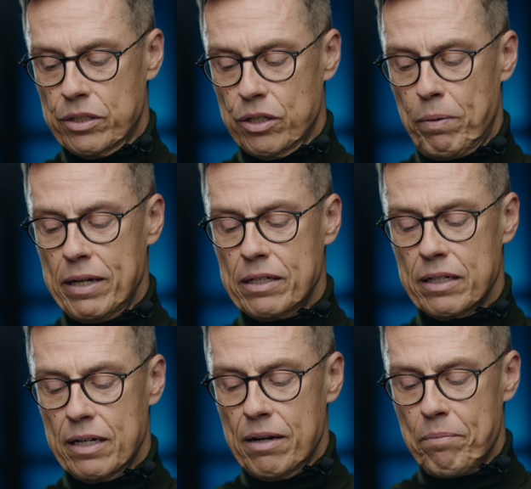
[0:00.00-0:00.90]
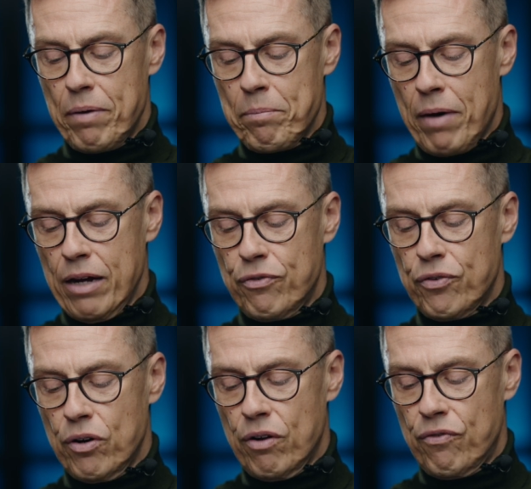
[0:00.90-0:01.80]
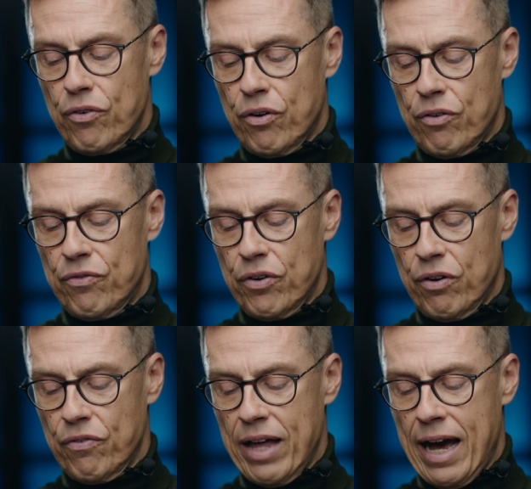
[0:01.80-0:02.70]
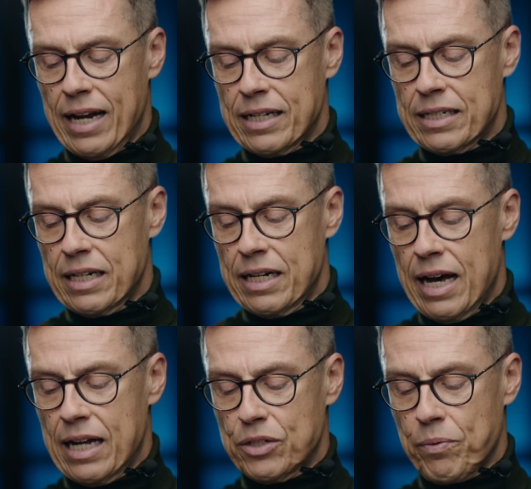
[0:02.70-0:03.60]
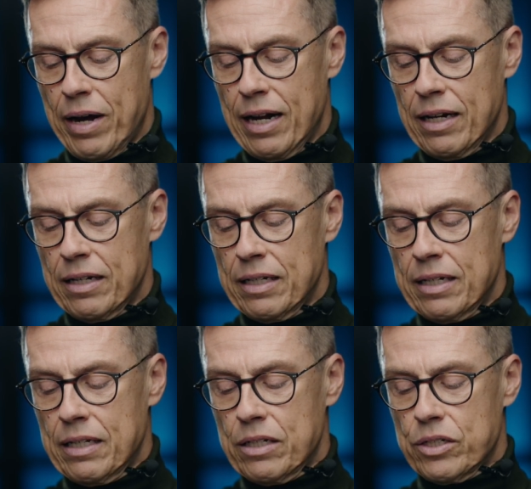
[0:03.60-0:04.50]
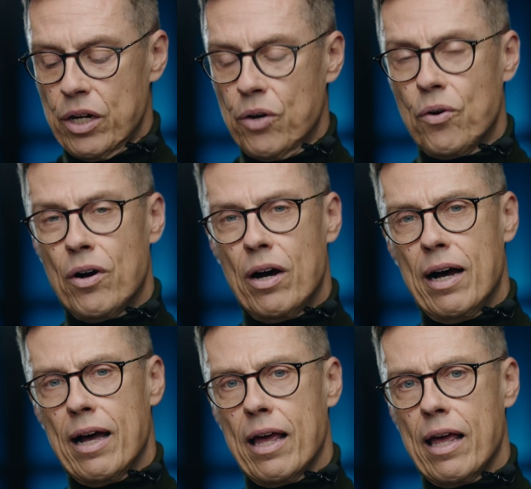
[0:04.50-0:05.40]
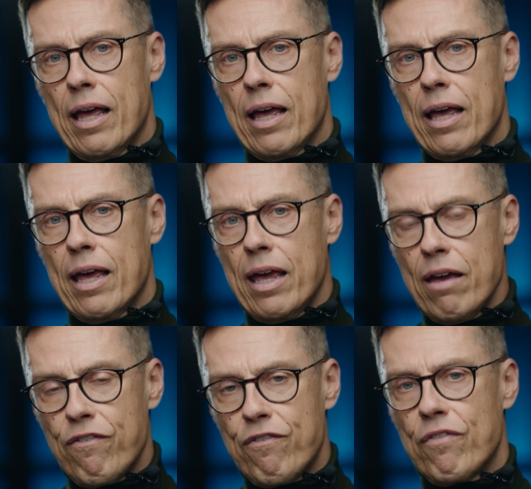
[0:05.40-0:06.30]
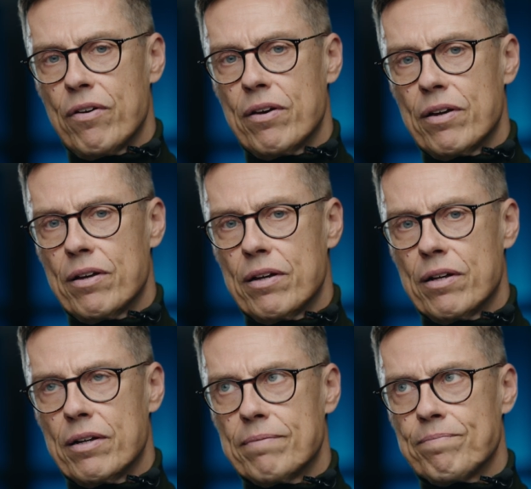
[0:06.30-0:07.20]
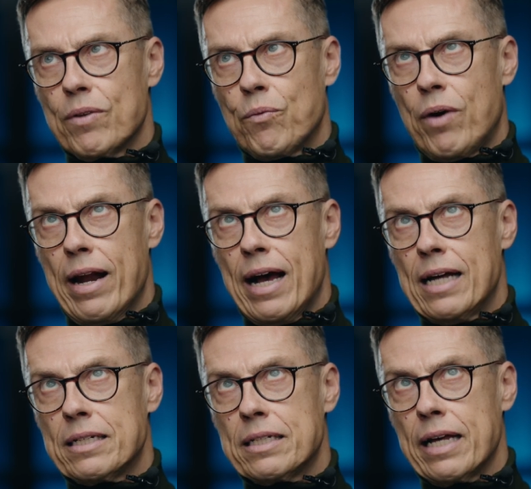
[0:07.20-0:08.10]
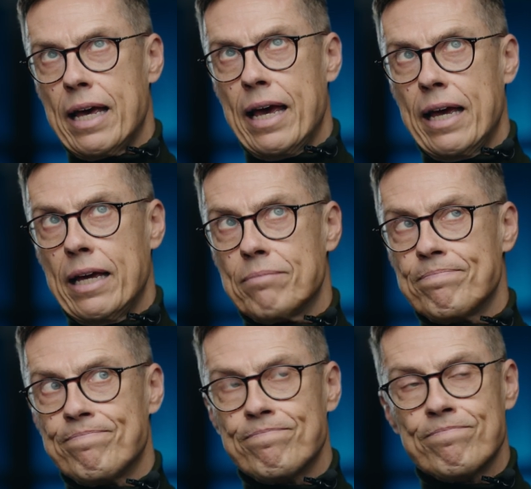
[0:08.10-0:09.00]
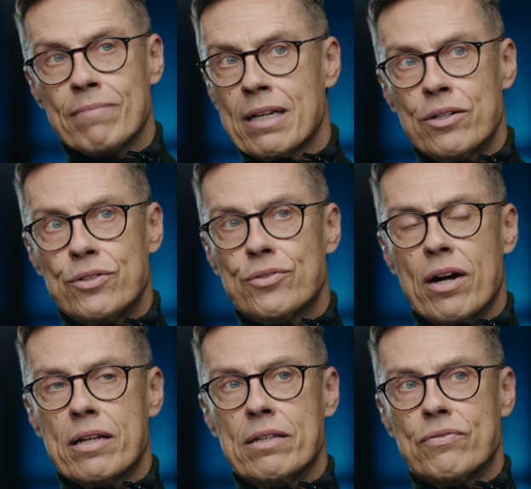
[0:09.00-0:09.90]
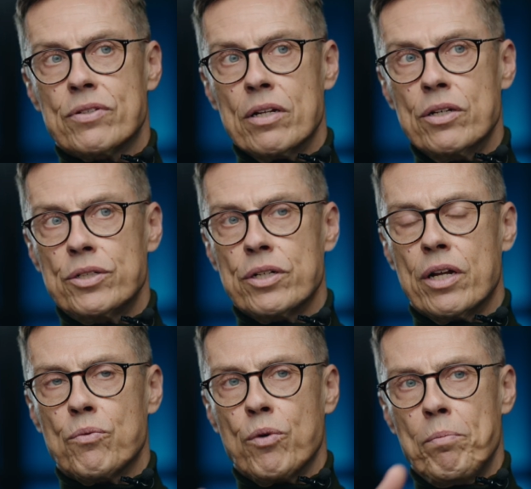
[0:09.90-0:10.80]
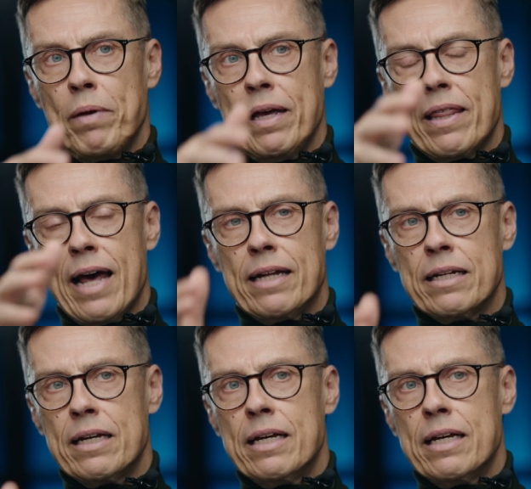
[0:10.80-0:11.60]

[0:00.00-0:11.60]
So please be mindful of that as well. So if one has a constructive solution, it would be that,